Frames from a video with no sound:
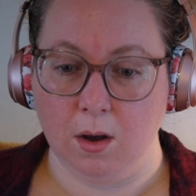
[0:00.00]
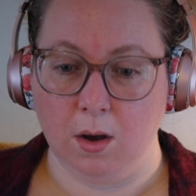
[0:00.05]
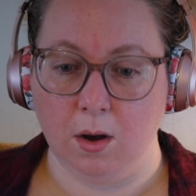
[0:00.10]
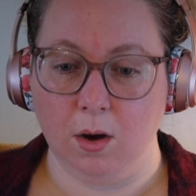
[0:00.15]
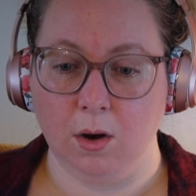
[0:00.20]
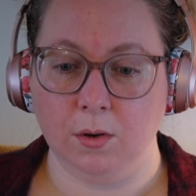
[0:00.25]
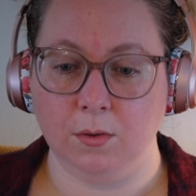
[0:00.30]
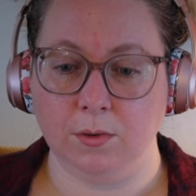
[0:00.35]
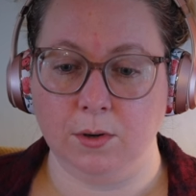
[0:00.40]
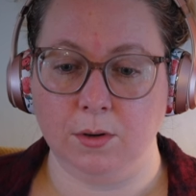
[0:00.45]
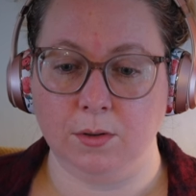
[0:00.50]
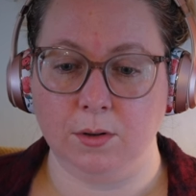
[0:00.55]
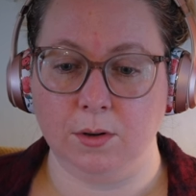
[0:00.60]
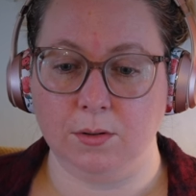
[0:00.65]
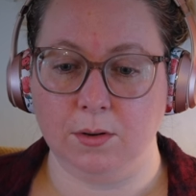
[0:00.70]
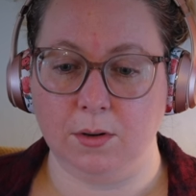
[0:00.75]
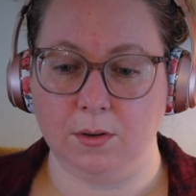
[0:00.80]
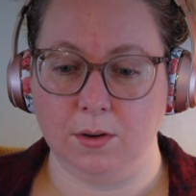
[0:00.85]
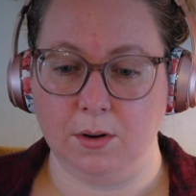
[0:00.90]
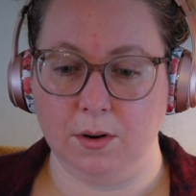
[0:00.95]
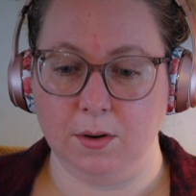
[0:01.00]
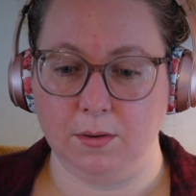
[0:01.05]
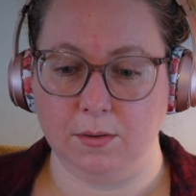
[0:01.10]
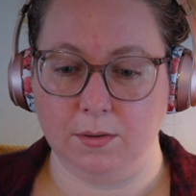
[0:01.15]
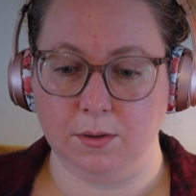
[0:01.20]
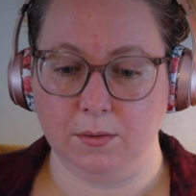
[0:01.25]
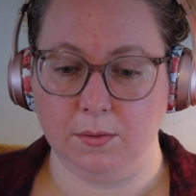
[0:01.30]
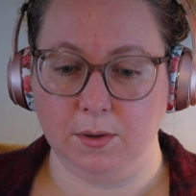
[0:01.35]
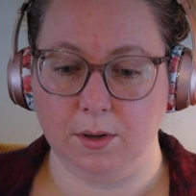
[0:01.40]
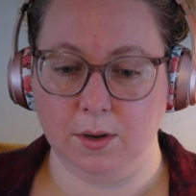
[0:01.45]
Oh, no.
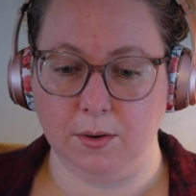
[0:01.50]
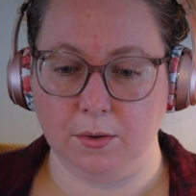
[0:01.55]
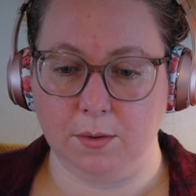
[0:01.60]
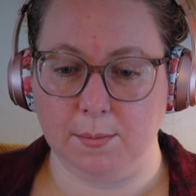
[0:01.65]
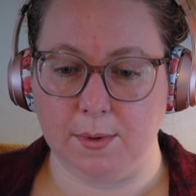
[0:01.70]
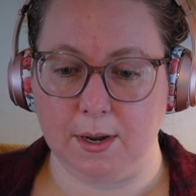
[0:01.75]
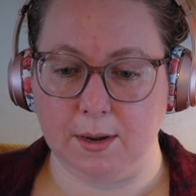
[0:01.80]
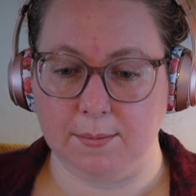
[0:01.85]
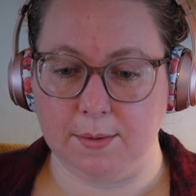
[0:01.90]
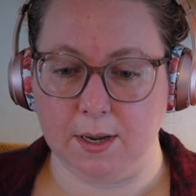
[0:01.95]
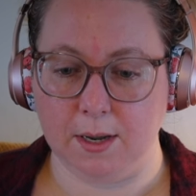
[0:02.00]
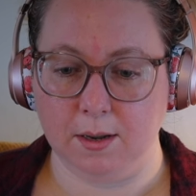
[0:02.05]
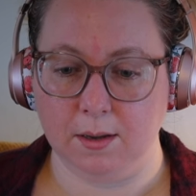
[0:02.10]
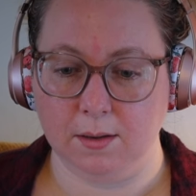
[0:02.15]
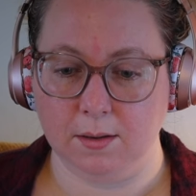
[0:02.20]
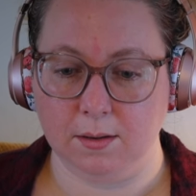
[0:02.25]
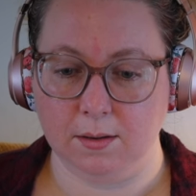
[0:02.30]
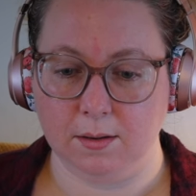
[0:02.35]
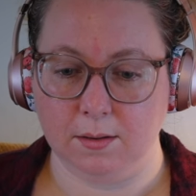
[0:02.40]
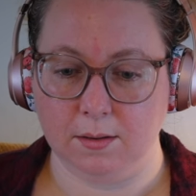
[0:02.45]
Don't kill the baby.